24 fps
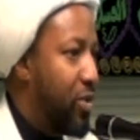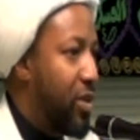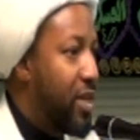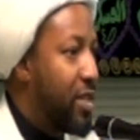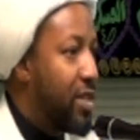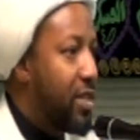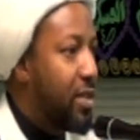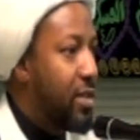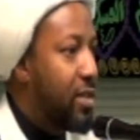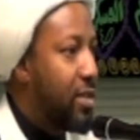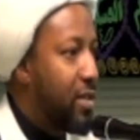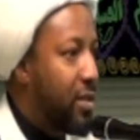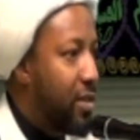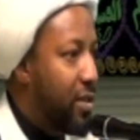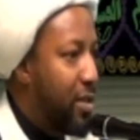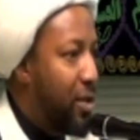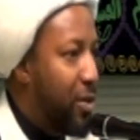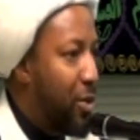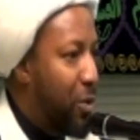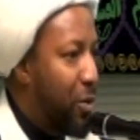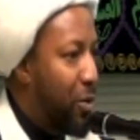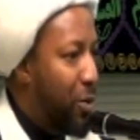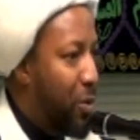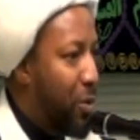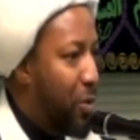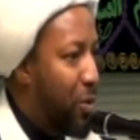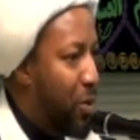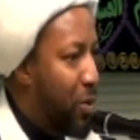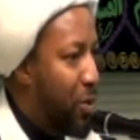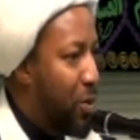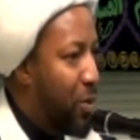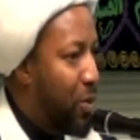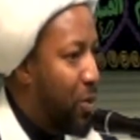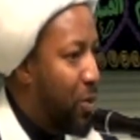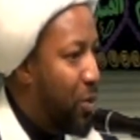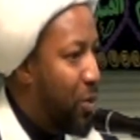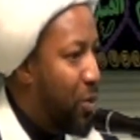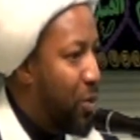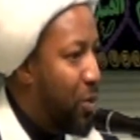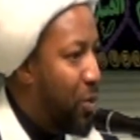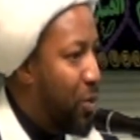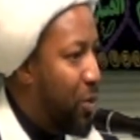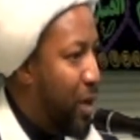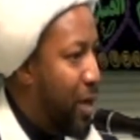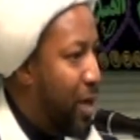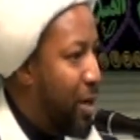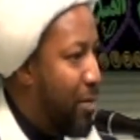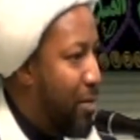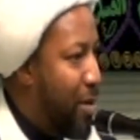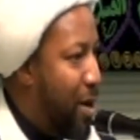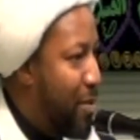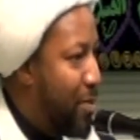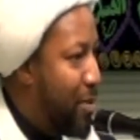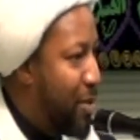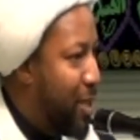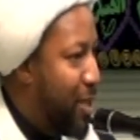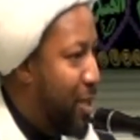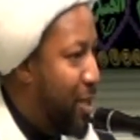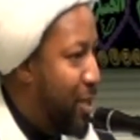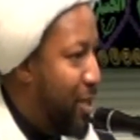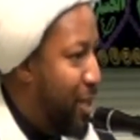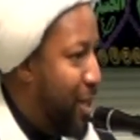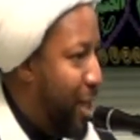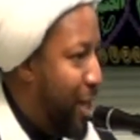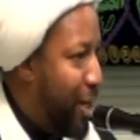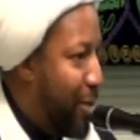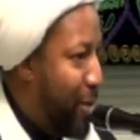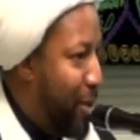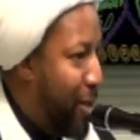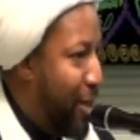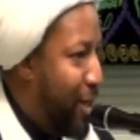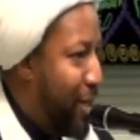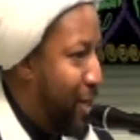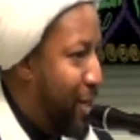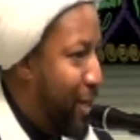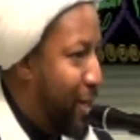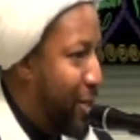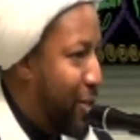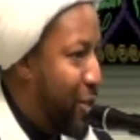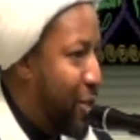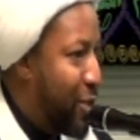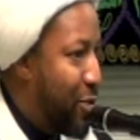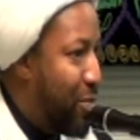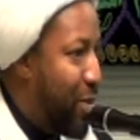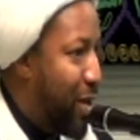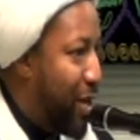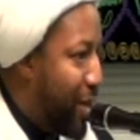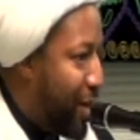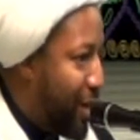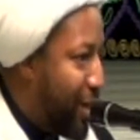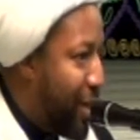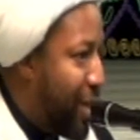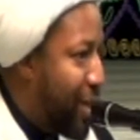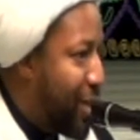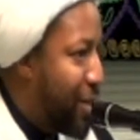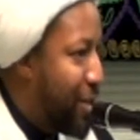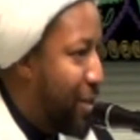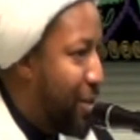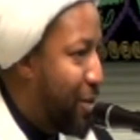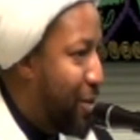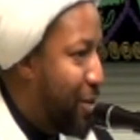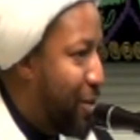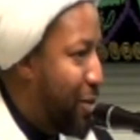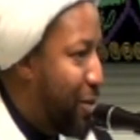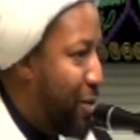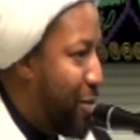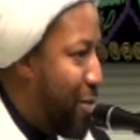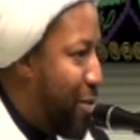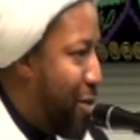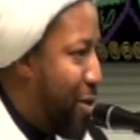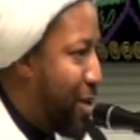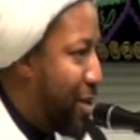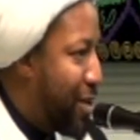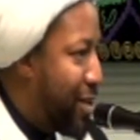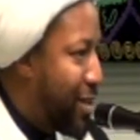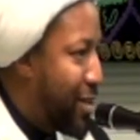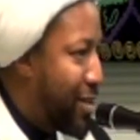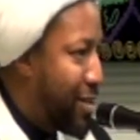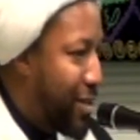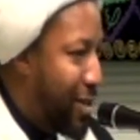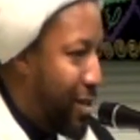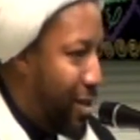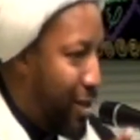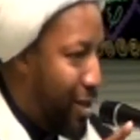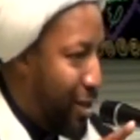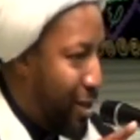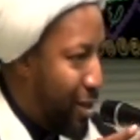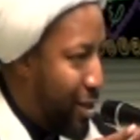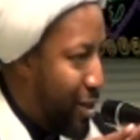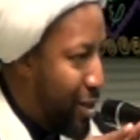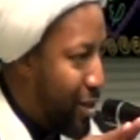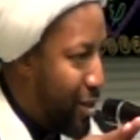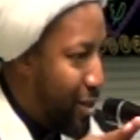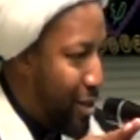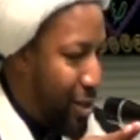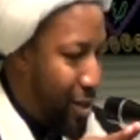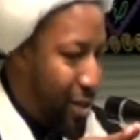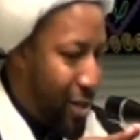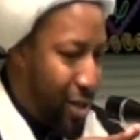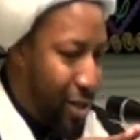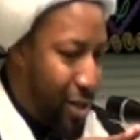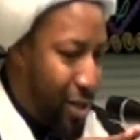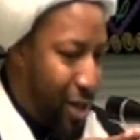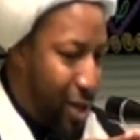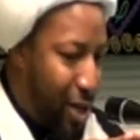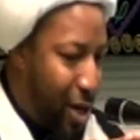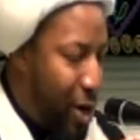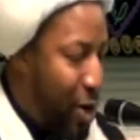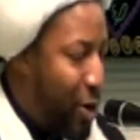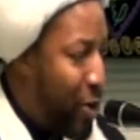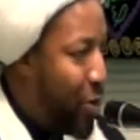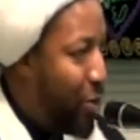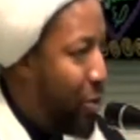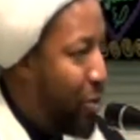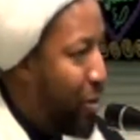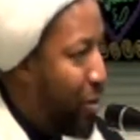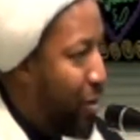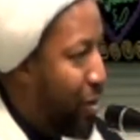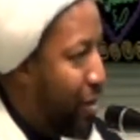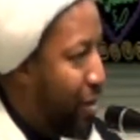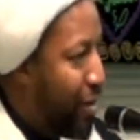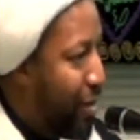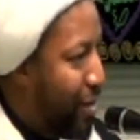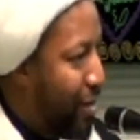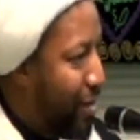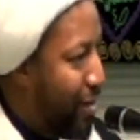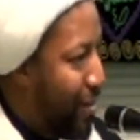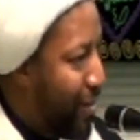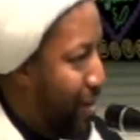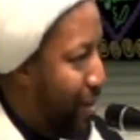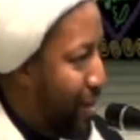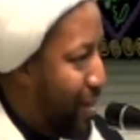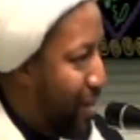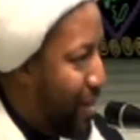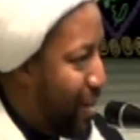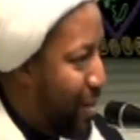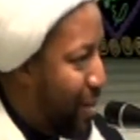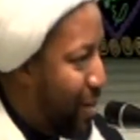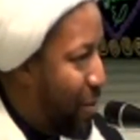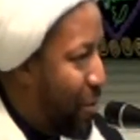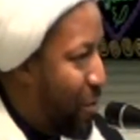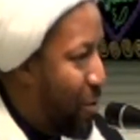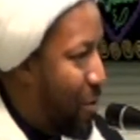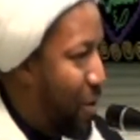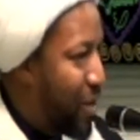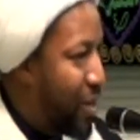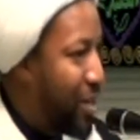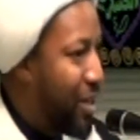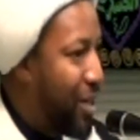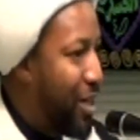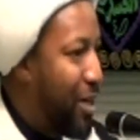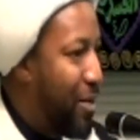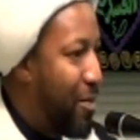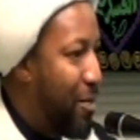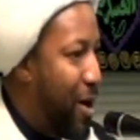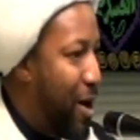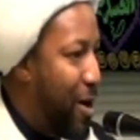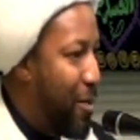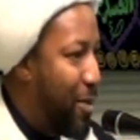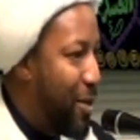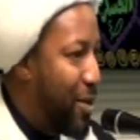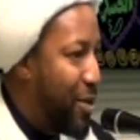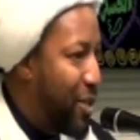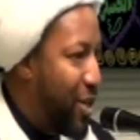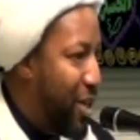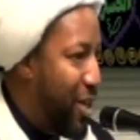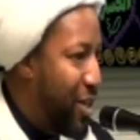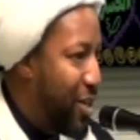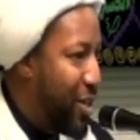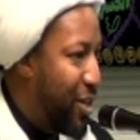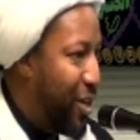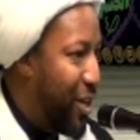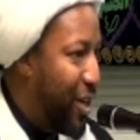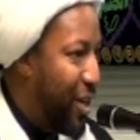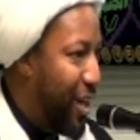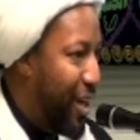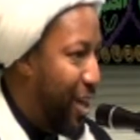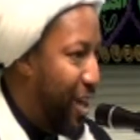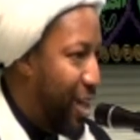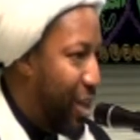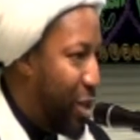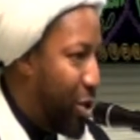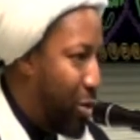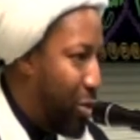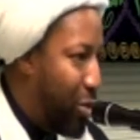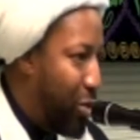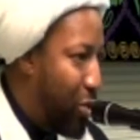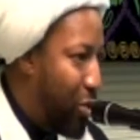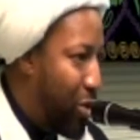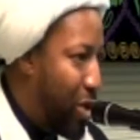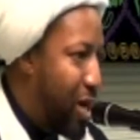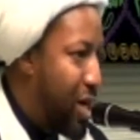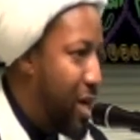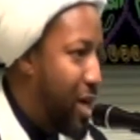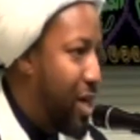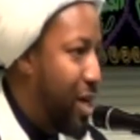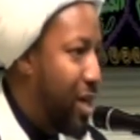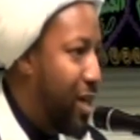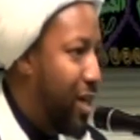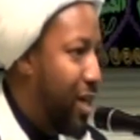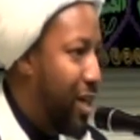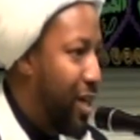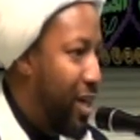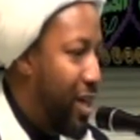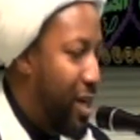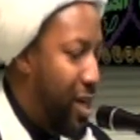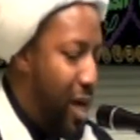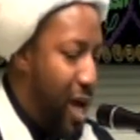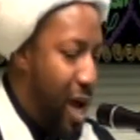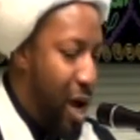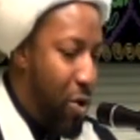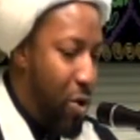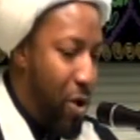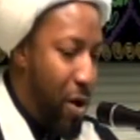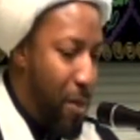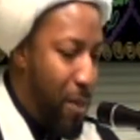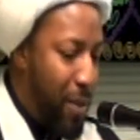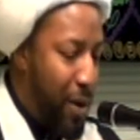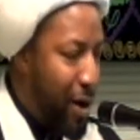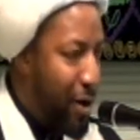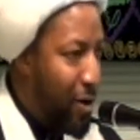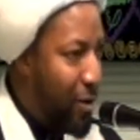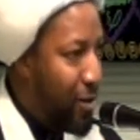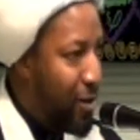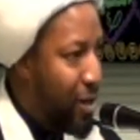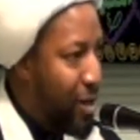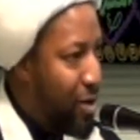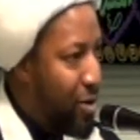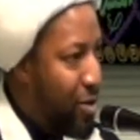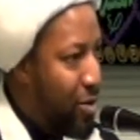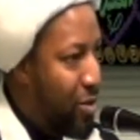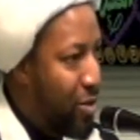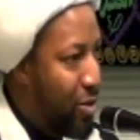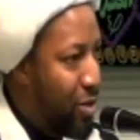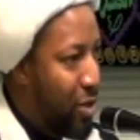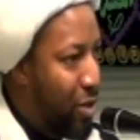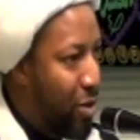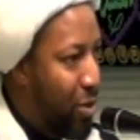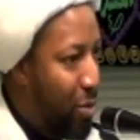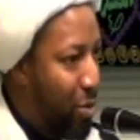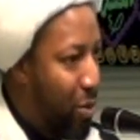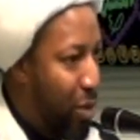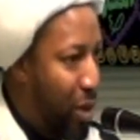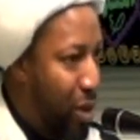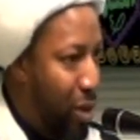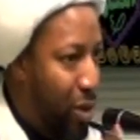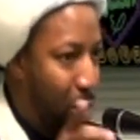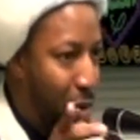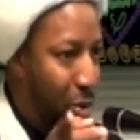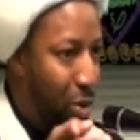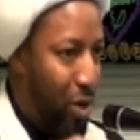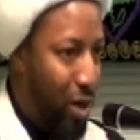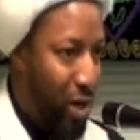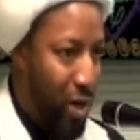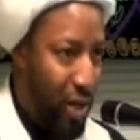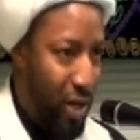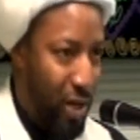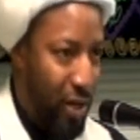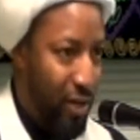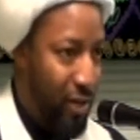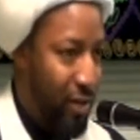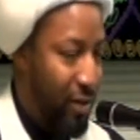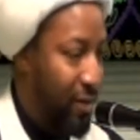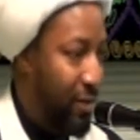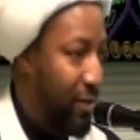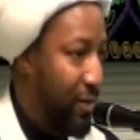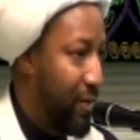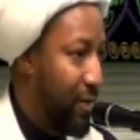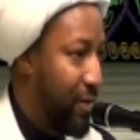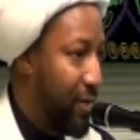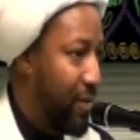So this is why Imam Zain Abidin does this. But again, the point is how what the Imam is teaching through dua, how it parallels with the Quran.